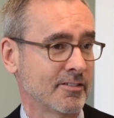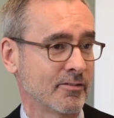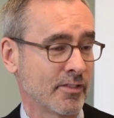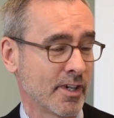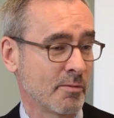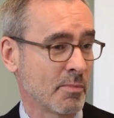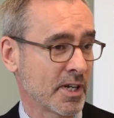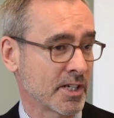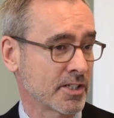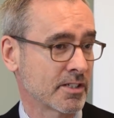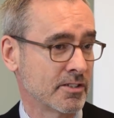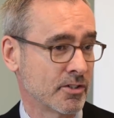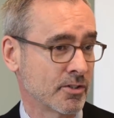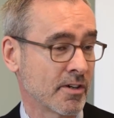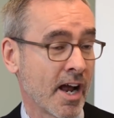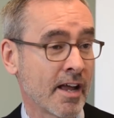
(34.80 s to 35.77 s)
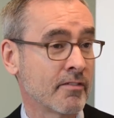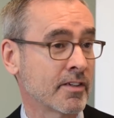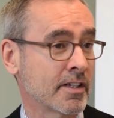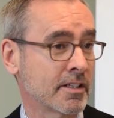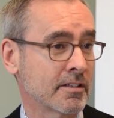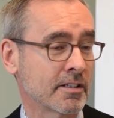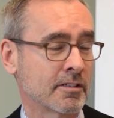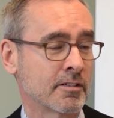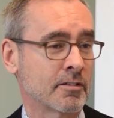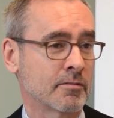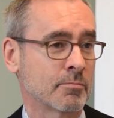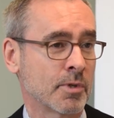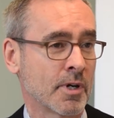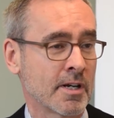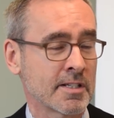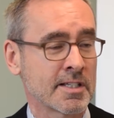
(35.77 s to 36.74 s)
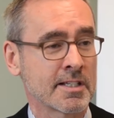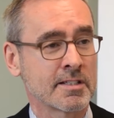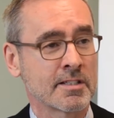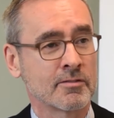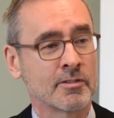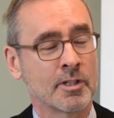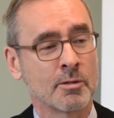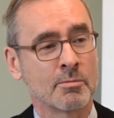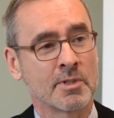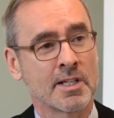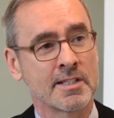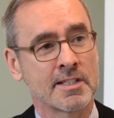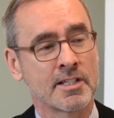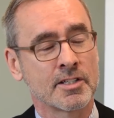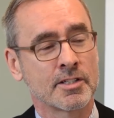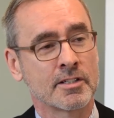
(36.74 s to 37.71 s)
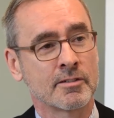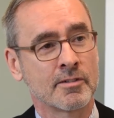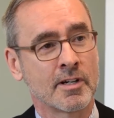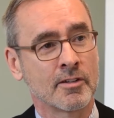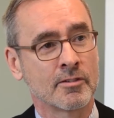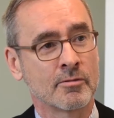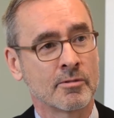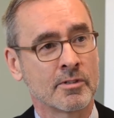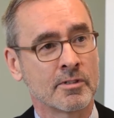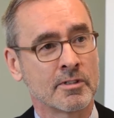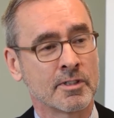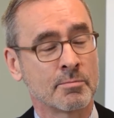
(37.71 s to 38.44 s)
very much driving the process of globalization around the world,